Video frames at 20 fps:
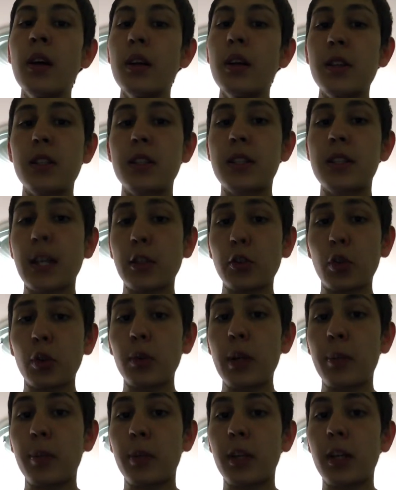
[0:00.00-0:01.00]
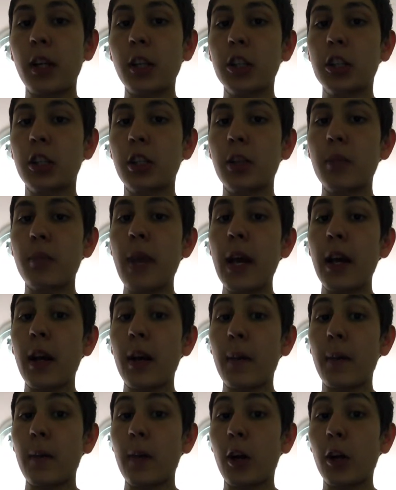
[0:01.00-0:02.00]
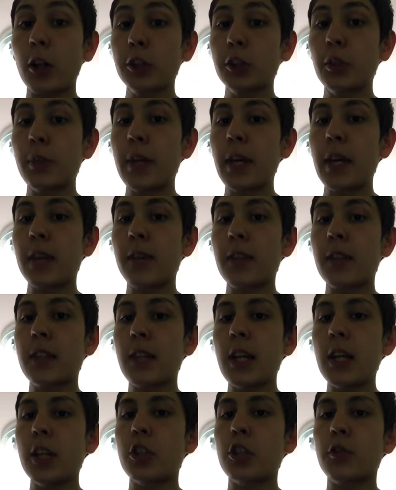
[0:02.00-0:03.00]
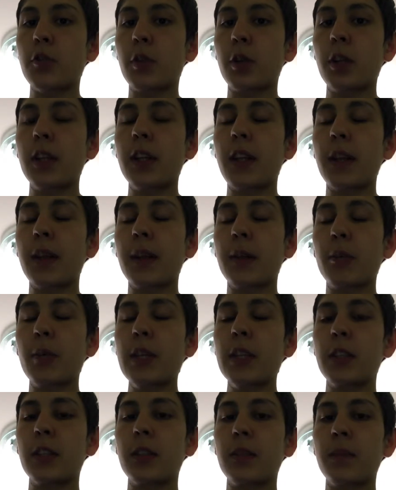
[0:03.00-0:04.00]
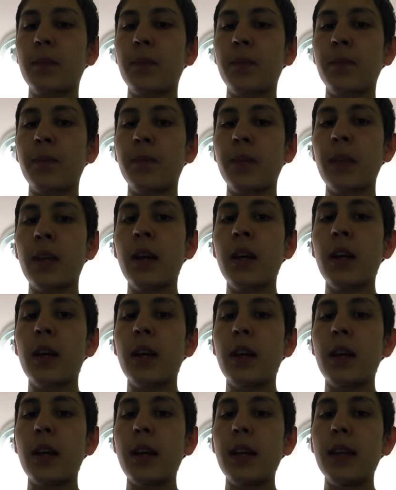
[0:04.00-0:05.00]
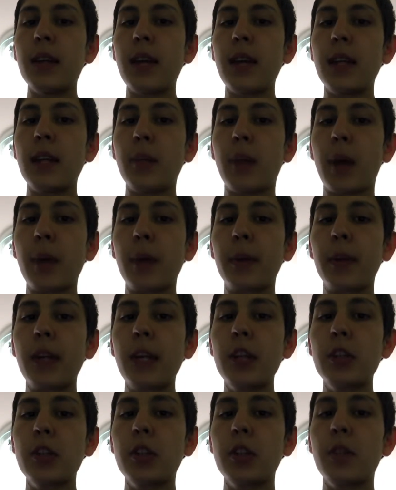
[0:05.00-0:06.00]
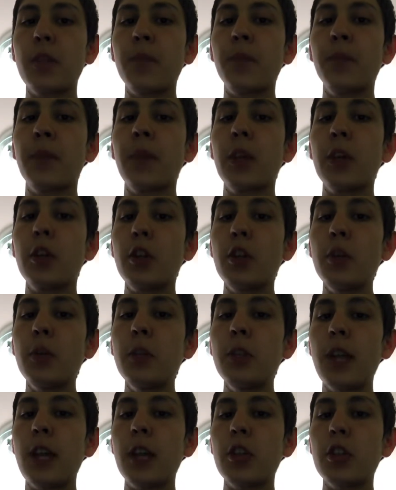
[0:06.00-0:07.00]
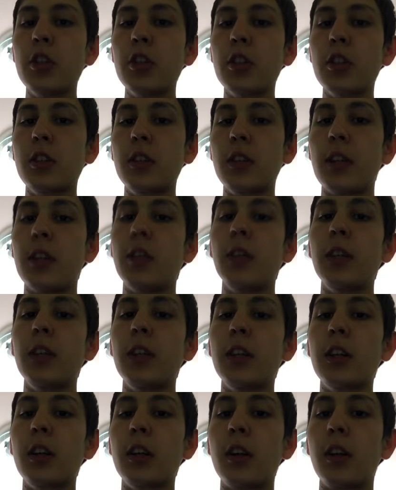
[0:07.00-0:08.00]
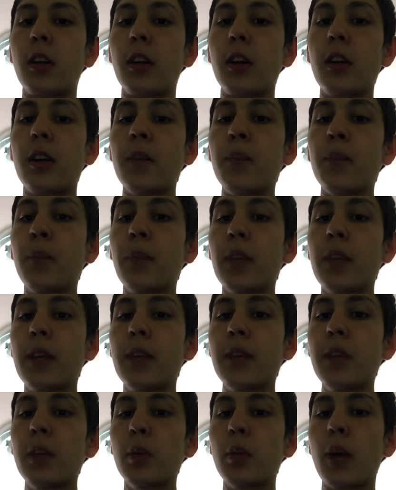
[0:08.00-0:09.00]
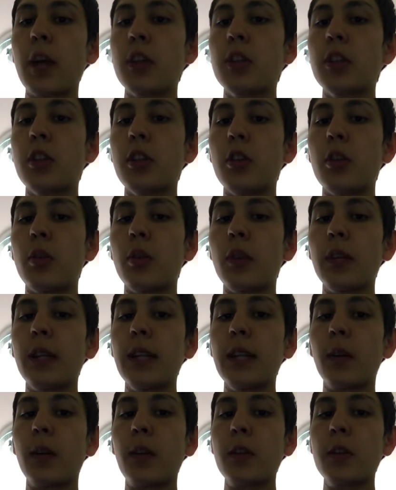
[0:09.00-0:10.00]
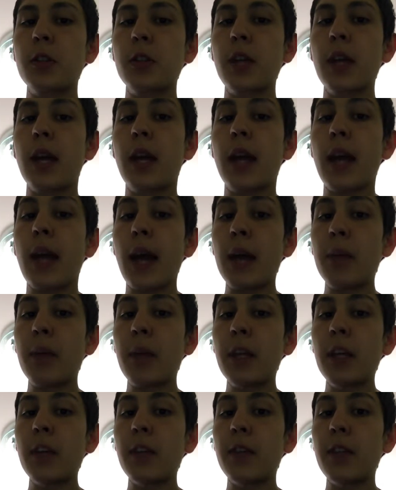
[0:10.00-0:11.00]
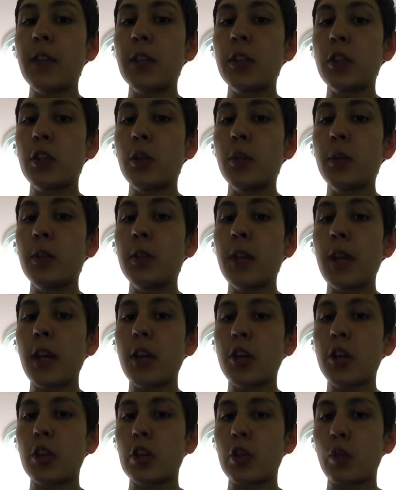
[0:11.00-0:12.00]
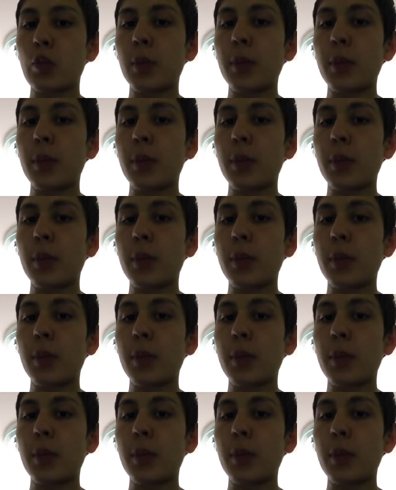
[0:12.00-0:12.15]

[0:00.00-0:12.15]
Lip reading: Sexual reproduction may also be advantageous for another reason. In any population, new mutations continually occur, giving rise to new alleles, and many of these new mutations will